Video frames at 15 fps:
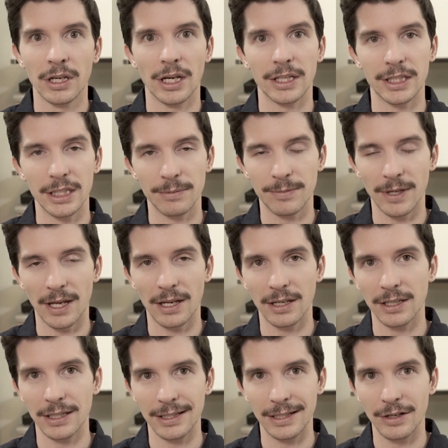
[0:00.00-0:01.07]
I keep
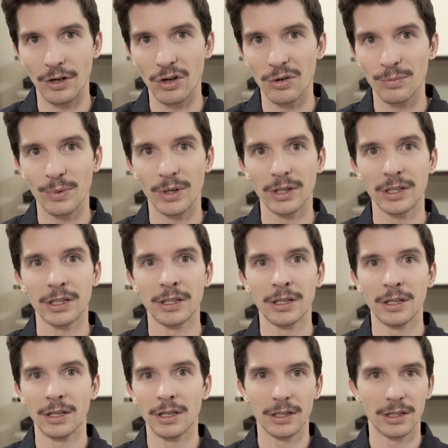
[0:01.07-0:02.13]
that in a notebook
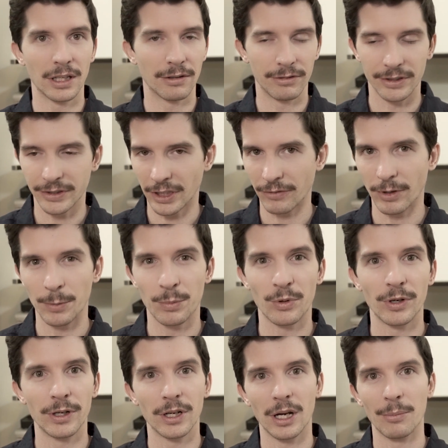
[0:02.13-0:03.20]
Every time I print,